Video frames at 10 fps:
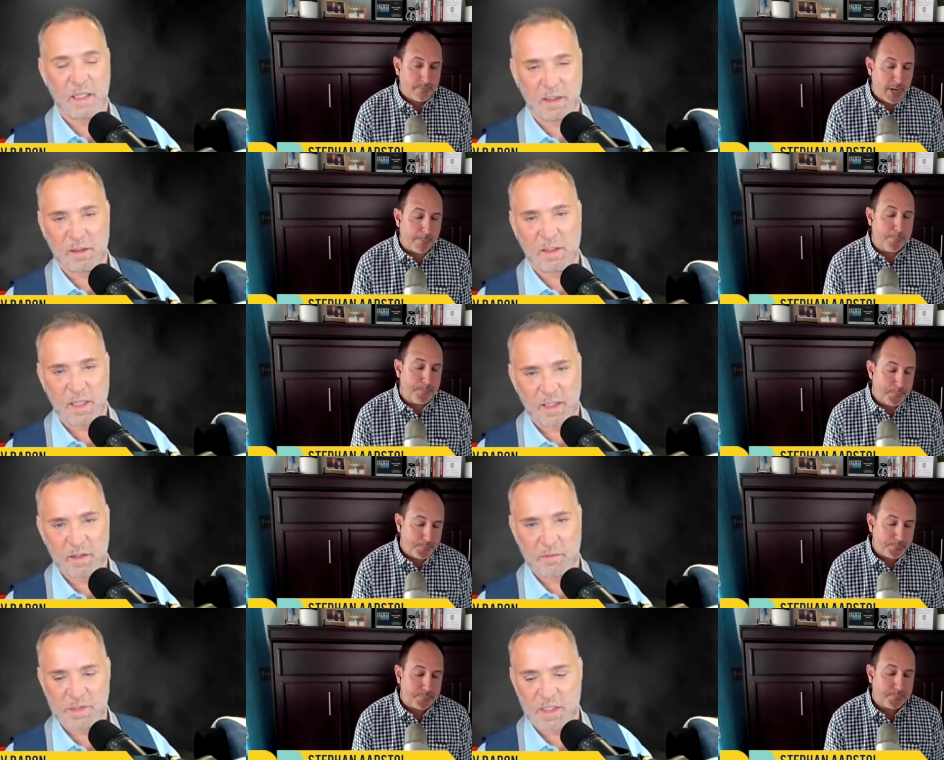Speaker 1: yeah. the idea
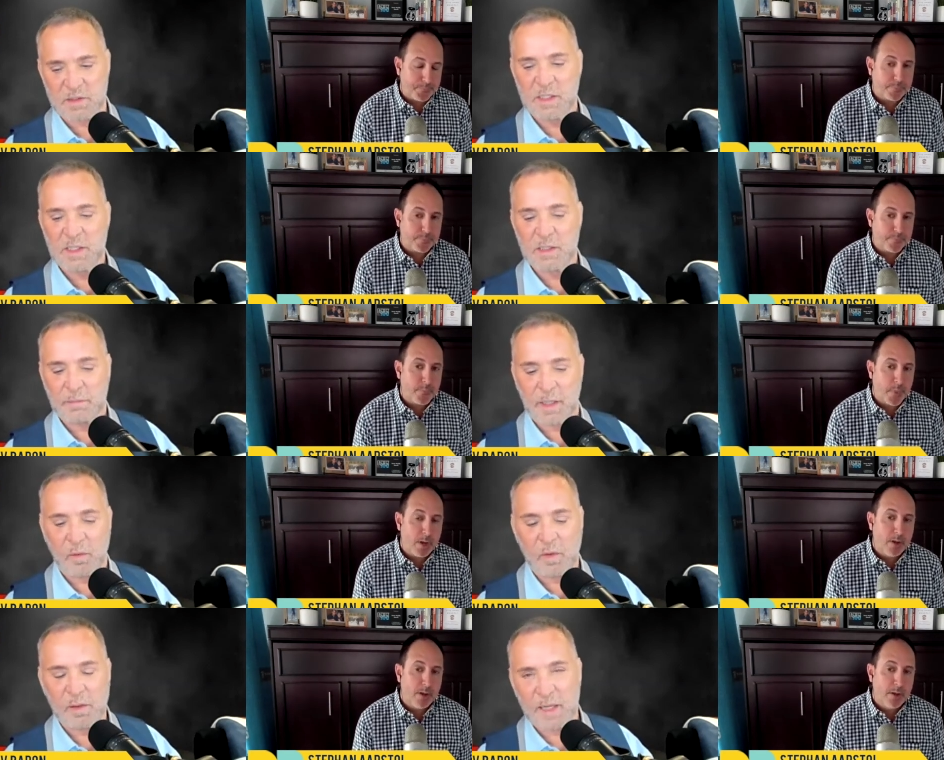themselves, but I
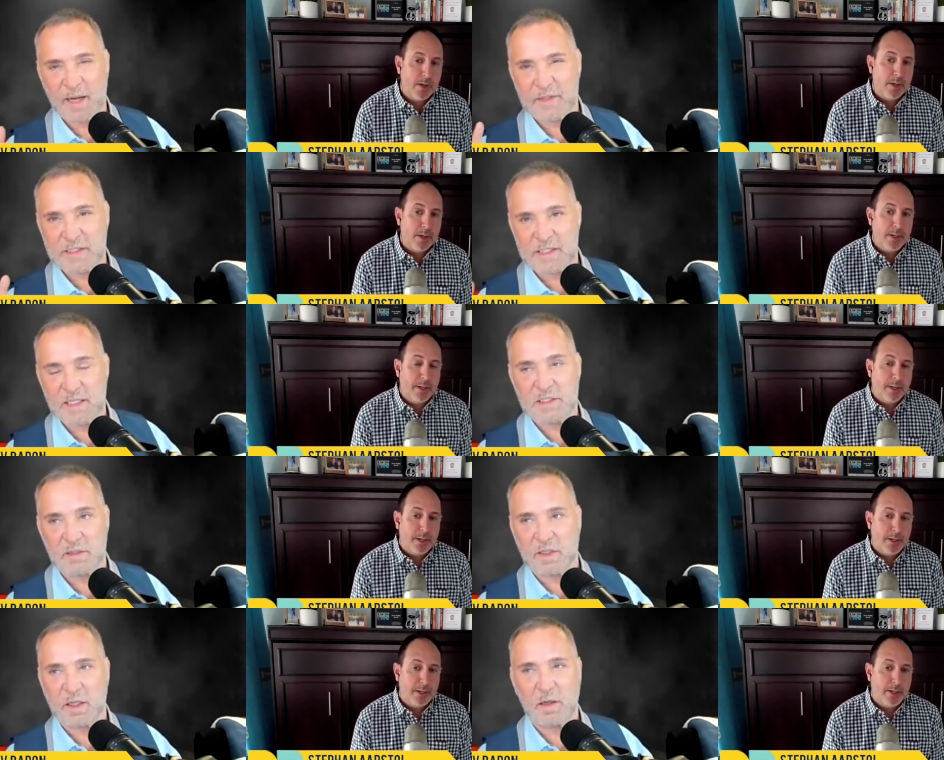want them to have a sense of,
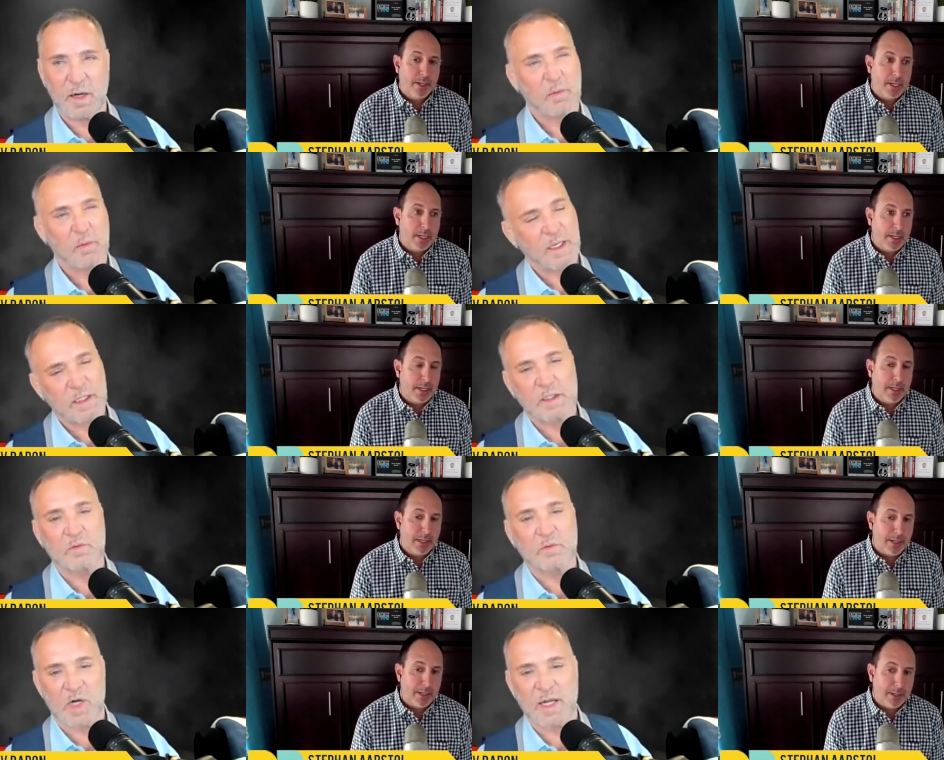all right, well, I could go
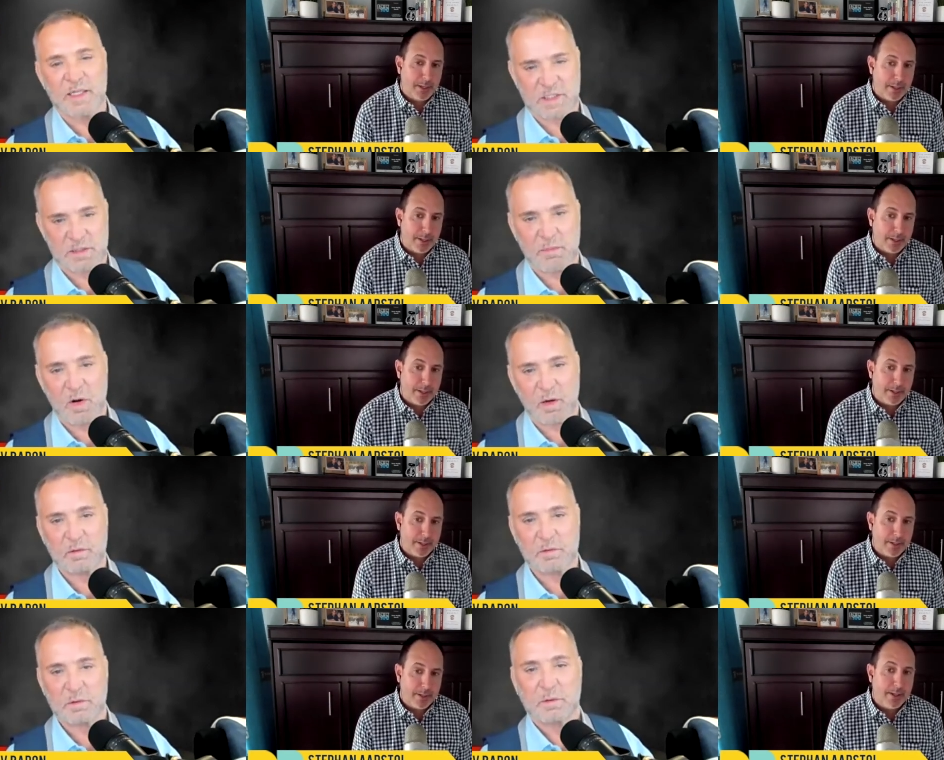try this tomorrow.
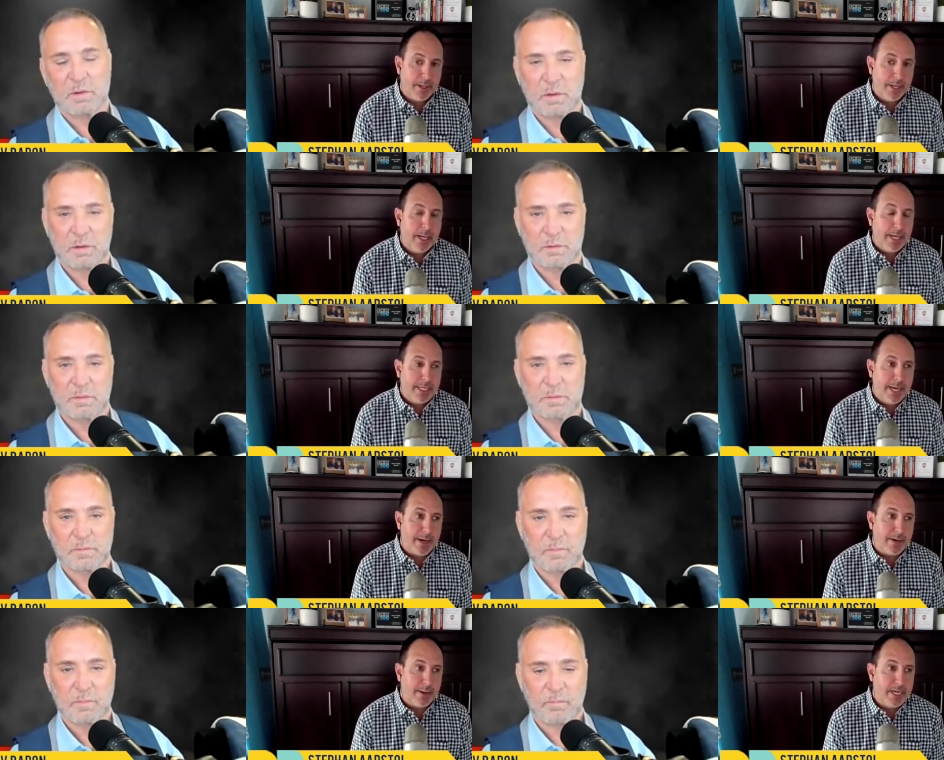Yeah.
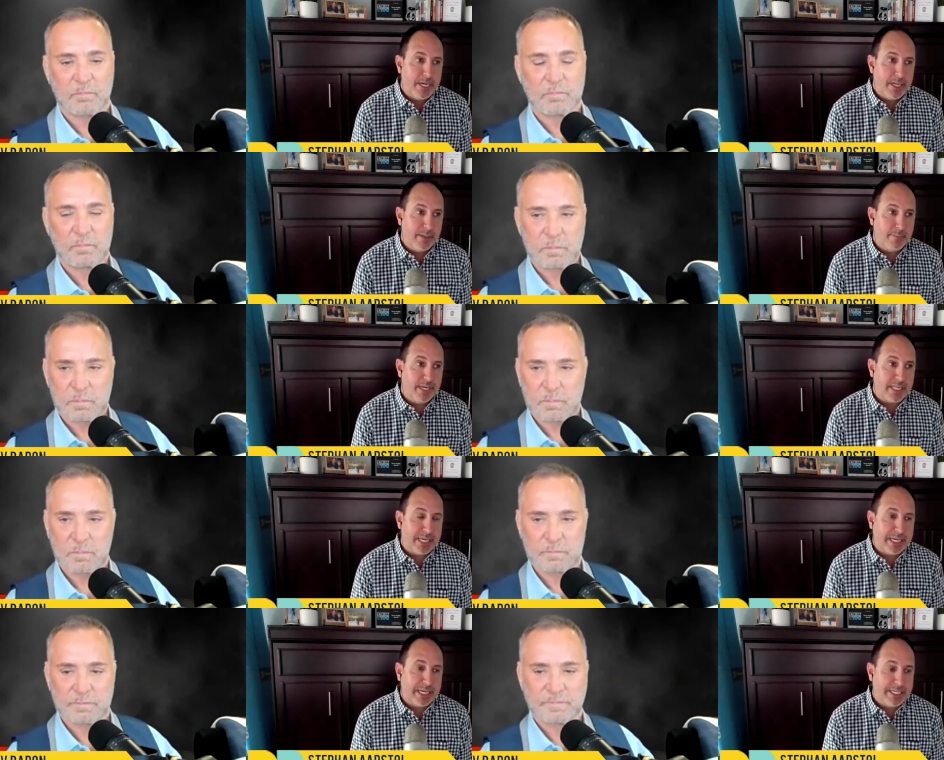I
Speaker 2: mean, the big
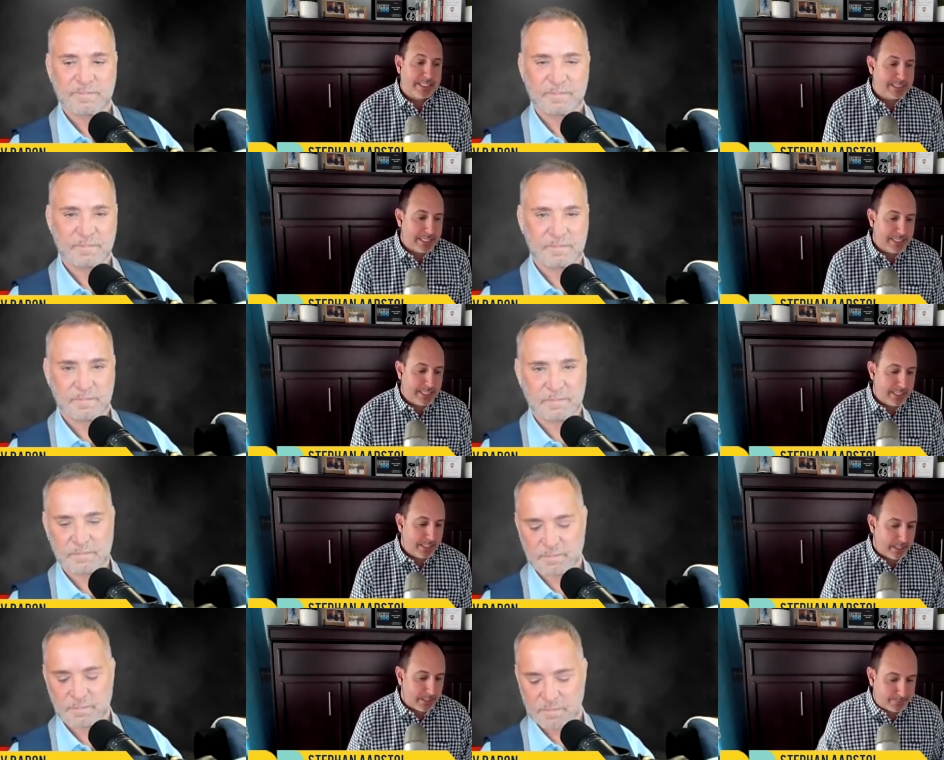thing is in the,
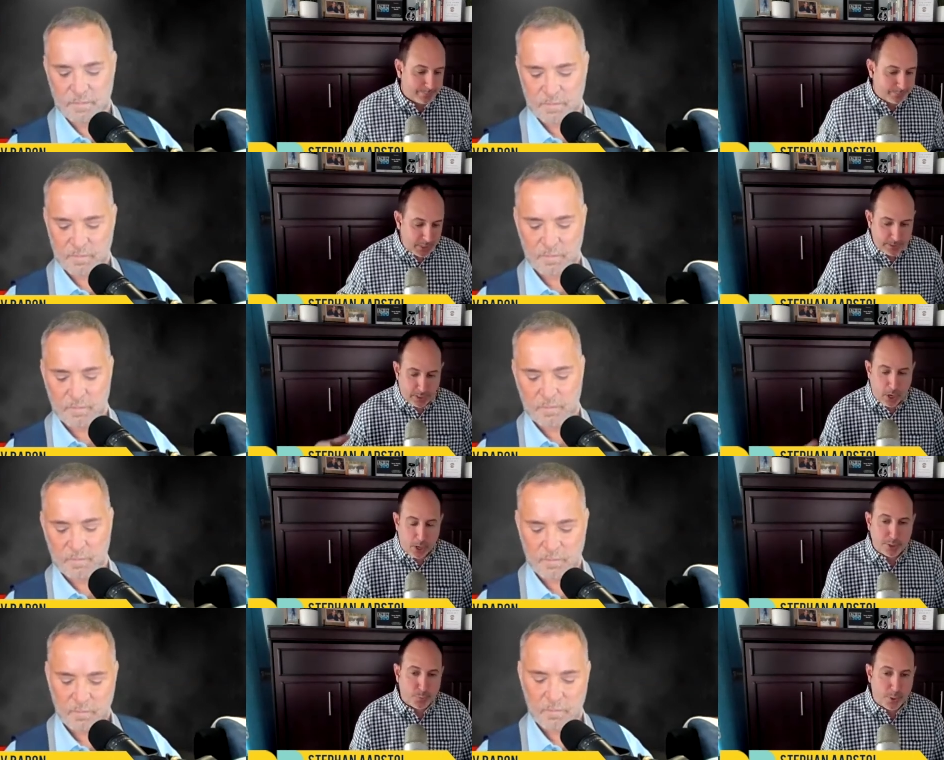um, the
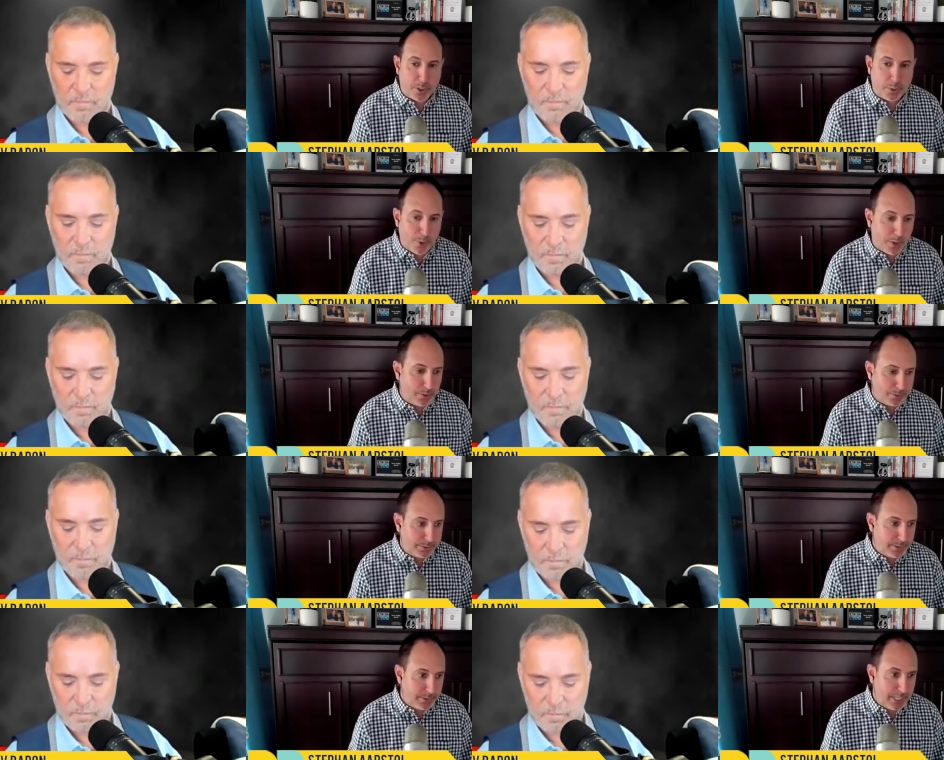knowledge worker world,
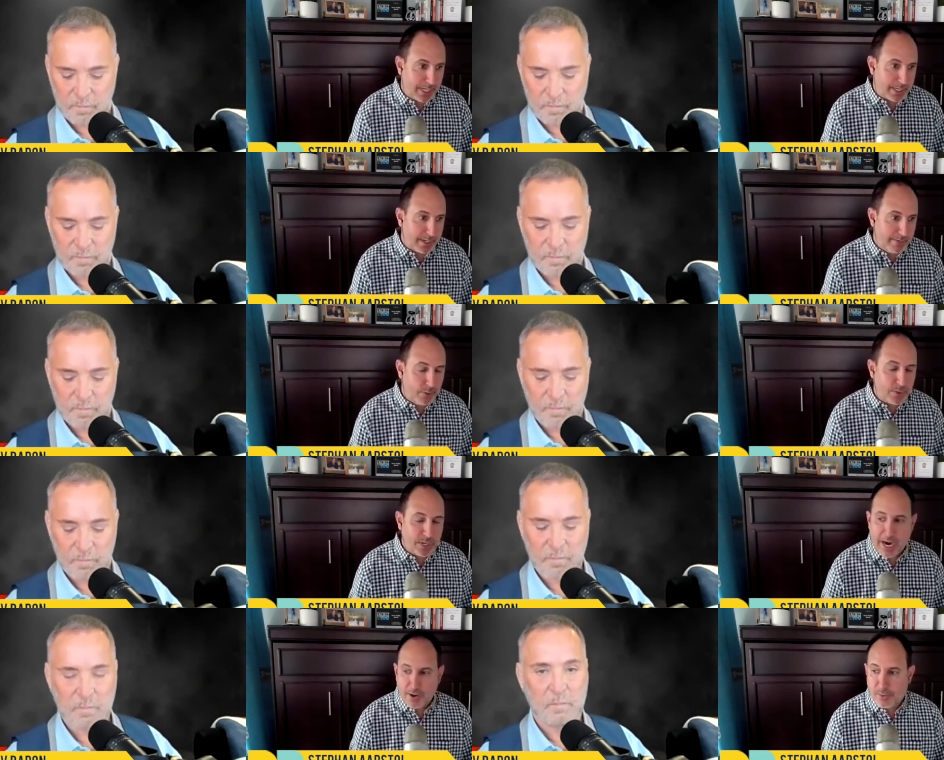like if you can
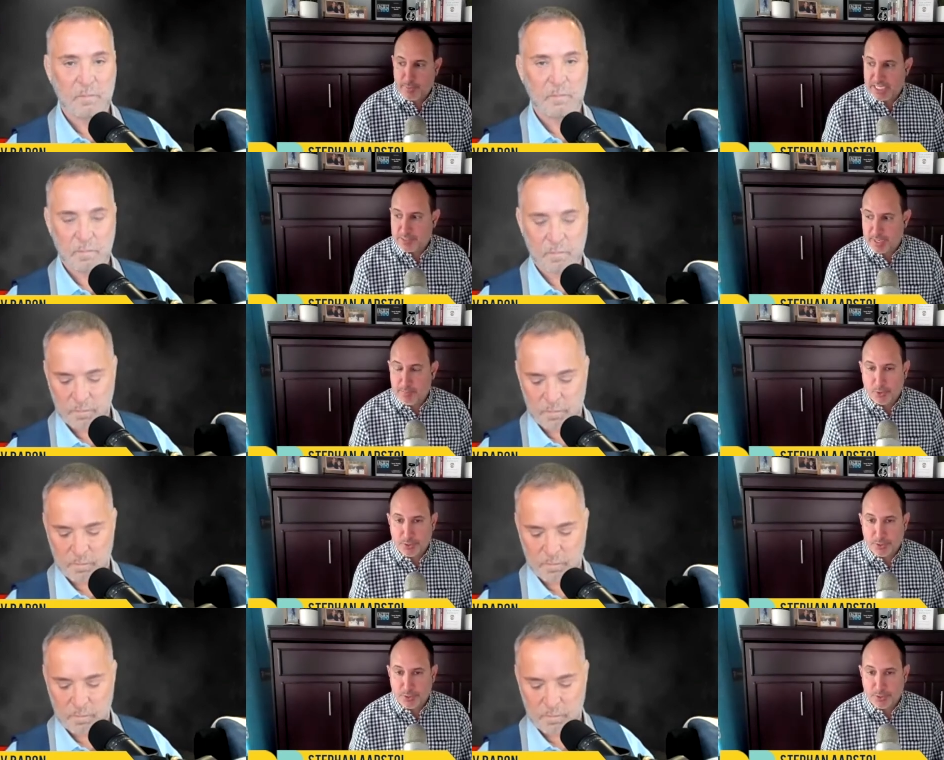hire the best people, the